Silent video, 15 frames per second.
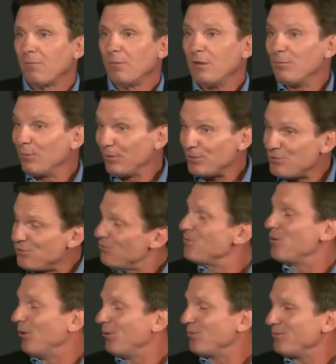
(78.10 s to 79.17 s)
people in
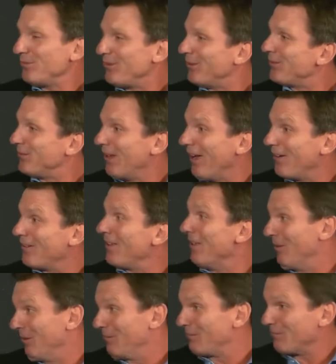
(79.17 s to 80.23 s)
Juneau, just
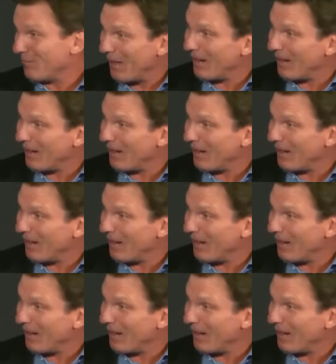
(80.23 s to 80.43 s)
downhill from